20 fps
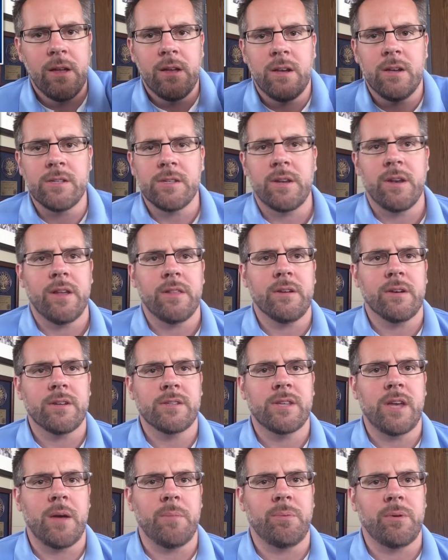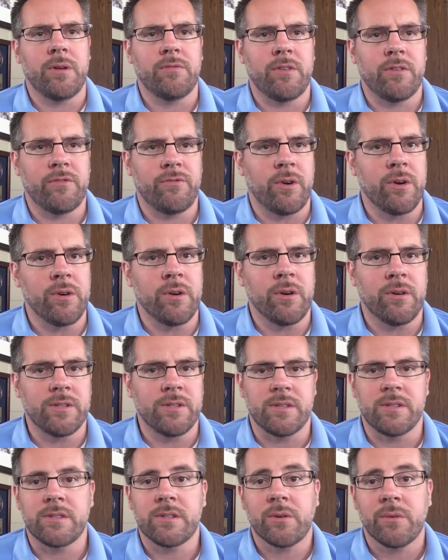Here's another example of a photo.
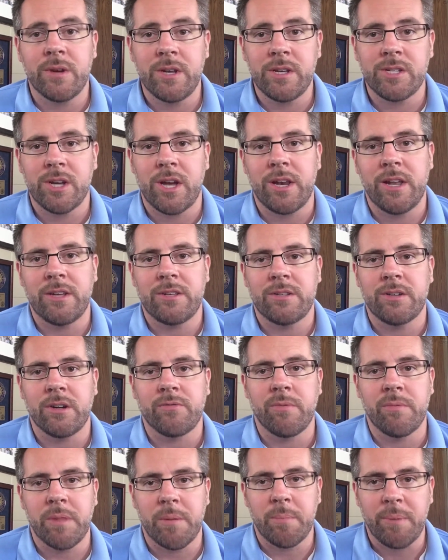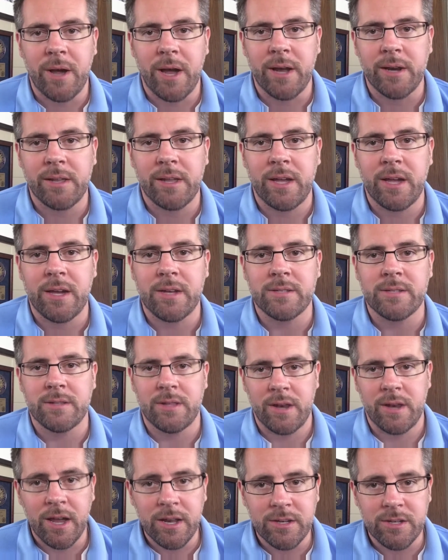It's a screenshot I took from the podcast
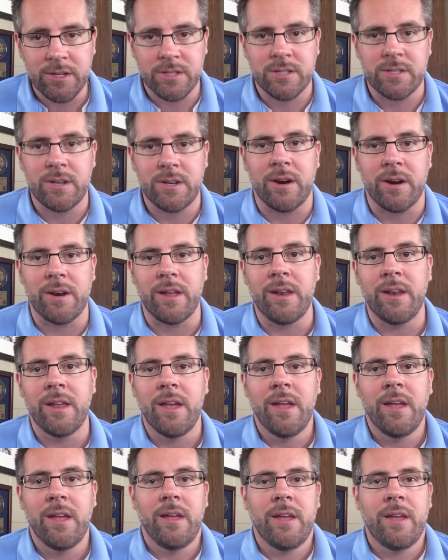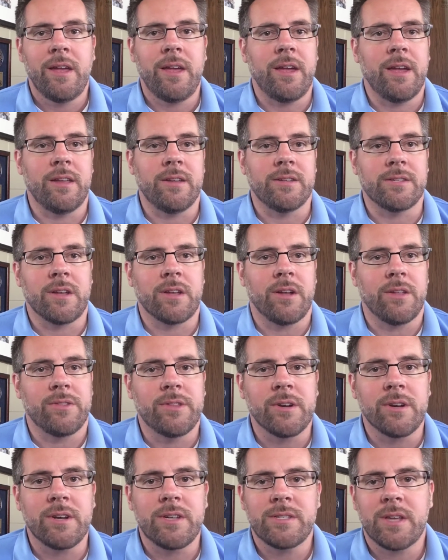that I just started, and it's called
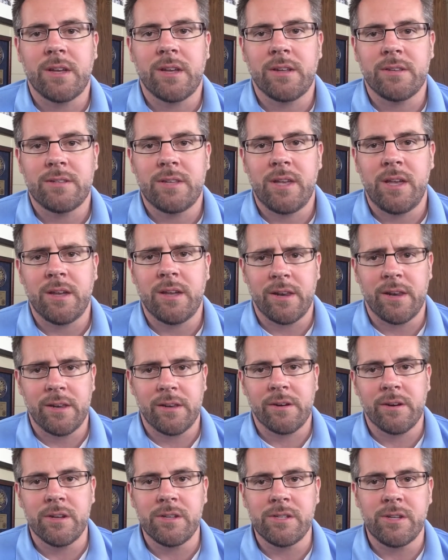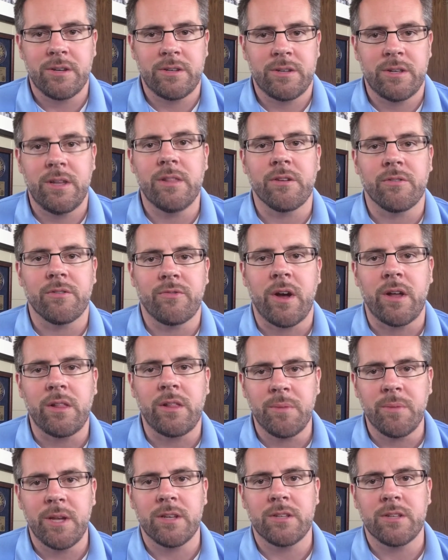30 Second Take. I'd encourage you to either
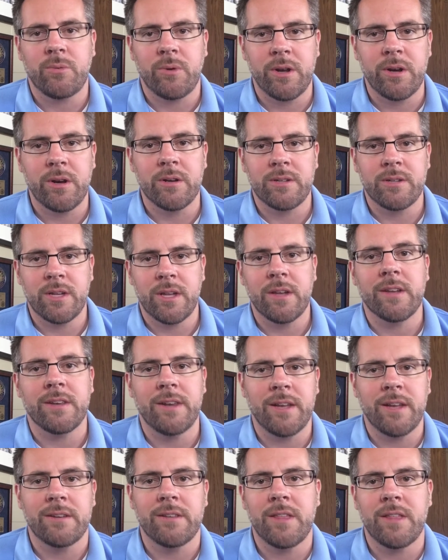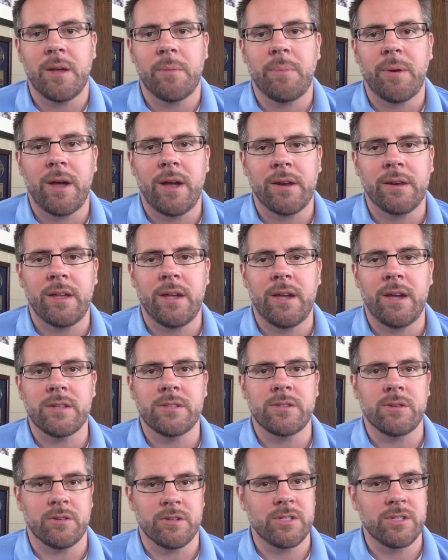follow me on Twitter to get connected to that
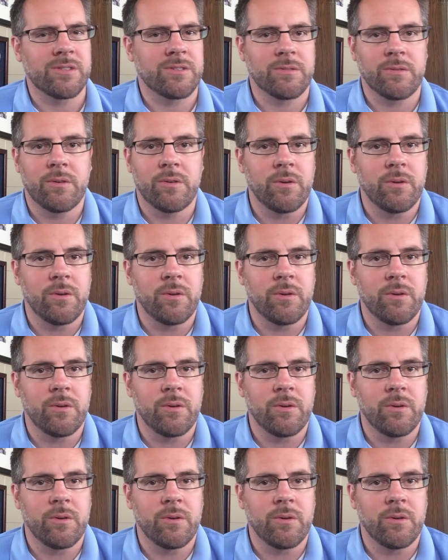podcast, or just